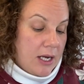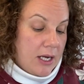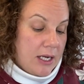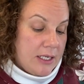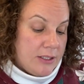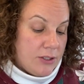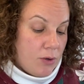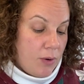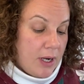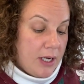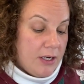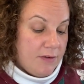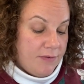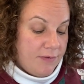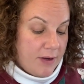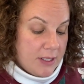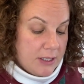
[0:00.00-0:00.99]
it's quite a
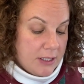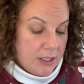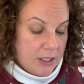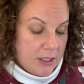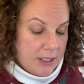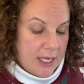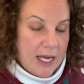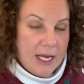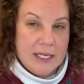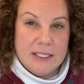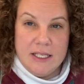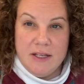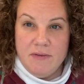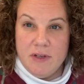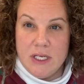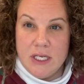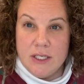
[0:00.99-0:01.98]
fun little
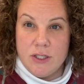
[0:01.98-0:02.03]
activity